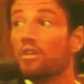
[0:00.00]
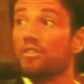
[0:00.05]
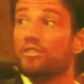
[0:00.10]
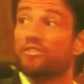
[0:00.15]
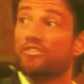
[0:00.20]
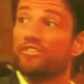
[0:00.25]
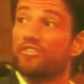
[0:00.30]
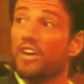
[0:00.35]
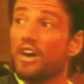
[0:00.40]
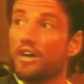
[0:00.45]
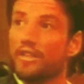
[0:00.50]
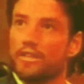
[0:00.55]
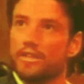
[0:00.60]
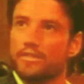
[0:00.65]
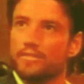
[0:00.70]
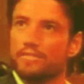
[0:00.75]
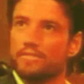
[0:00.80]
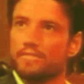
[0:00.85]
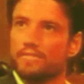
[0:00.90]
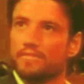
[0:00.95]
Your own
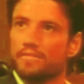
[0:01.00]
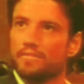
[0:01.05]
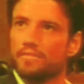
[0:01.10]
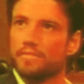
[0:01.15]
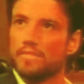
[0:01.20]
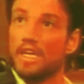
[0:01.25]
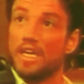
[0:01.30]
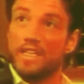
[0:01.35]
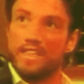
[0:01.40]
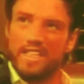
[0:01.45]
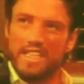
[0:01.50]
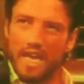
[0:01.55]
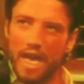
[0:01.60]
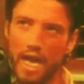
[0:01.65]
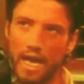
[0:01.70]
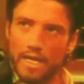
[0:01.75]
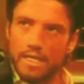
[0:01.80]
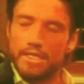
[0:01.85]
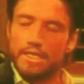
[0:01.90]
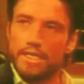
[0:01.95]
father,
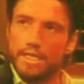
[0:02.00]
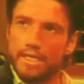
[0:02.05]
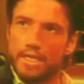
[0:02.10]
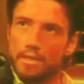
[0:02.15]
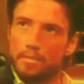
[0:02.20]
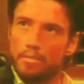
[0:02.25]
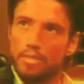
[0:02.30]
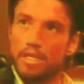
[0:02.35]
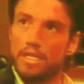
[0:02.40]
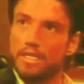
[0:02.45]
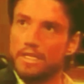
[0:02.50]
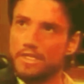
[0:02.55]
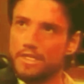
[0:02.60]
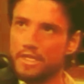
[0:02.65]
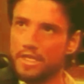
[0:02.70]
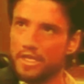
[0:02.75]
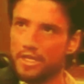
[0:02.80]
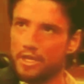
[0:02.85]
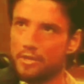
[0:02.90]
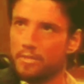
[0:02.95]
the acting
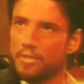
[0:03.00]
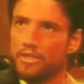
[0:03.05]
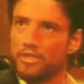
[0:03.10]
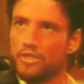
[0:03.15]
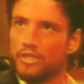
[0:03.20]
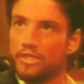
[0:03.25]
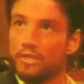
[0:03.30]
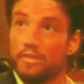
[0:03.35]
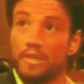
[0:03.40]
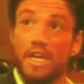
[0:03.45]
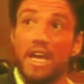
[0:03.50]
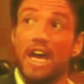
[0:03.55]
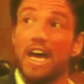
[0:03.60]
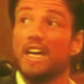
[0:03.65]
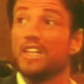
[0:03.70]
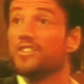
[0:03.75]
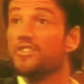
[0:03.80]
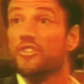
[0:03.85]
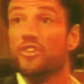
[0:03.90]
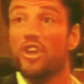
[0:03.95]
police commissioner,
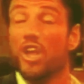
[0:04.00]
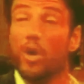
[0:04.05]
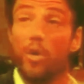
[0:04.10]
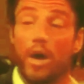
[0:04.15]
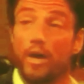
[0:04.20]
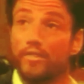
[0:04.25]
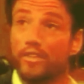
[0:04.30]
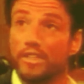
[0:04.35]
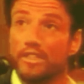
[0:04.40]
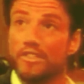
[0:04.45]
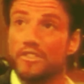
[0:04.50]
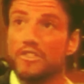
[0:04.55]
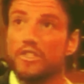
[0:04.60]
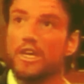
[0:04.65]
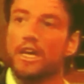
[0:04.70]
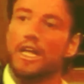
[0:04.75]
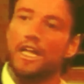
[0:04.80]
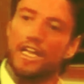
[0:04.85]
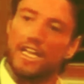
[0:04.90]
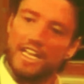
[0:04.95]
has no
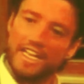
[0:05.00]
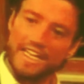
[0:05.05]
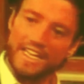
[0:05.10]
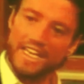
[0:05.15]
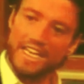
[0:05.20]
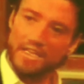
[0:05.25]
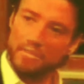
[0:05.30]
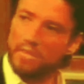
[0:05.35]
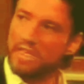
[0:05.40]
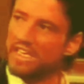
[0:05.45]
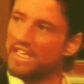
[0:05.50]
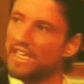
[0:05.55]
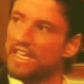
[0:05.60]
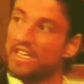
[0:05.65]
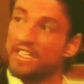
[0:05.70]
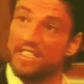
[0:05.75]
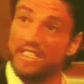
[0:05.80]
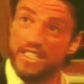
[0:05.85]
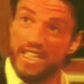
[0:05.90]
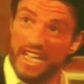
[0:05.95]
evidence linking
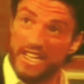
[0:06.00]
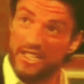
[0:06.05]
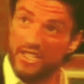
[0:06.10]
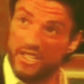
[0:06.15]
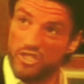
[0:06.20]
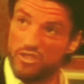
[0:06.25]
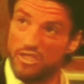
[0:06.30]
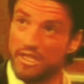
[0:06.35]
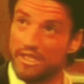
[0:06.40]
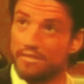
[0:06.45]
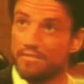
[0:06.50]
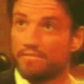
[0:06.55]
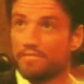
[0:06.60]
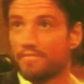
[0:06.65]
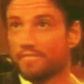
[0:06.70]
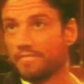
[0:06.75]
me to that shooting.